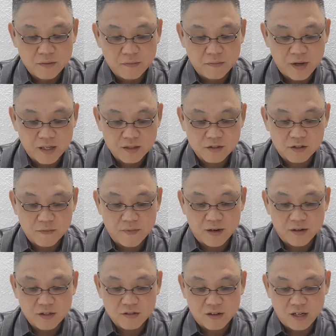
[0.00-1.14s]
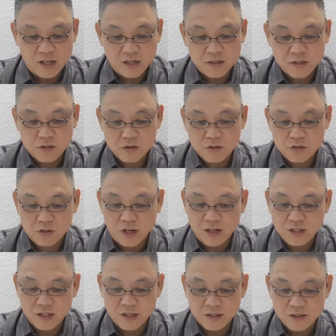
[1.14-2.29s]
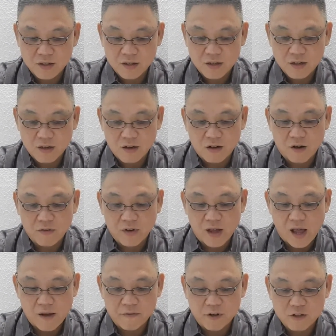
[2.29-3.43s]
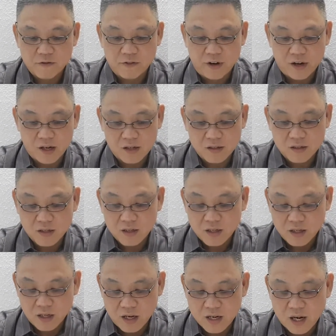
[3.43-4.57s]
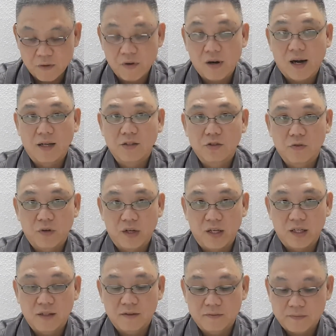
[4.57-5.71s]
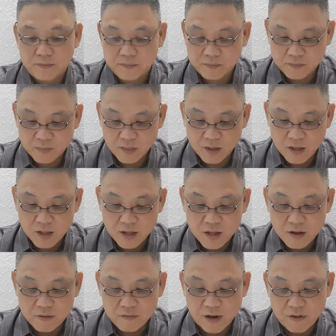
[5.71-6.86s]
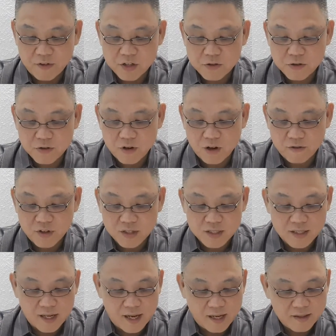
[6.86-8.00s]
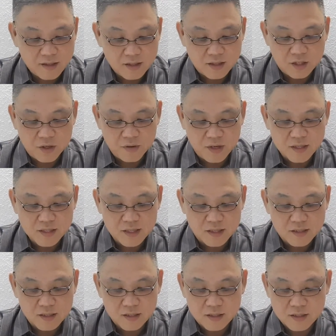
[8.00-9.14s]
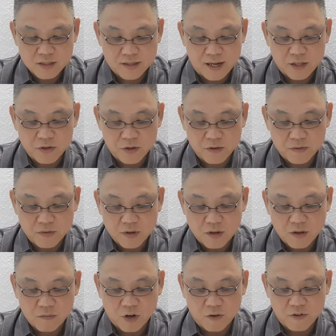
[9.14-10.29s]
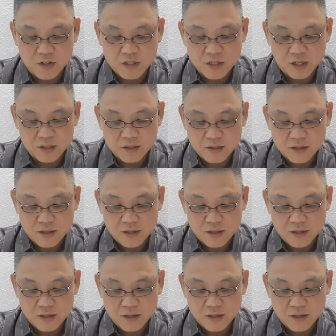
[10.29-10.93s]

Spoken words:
make tremendously changing of the atmosphere in our country. By virtue of the said new insert statute provision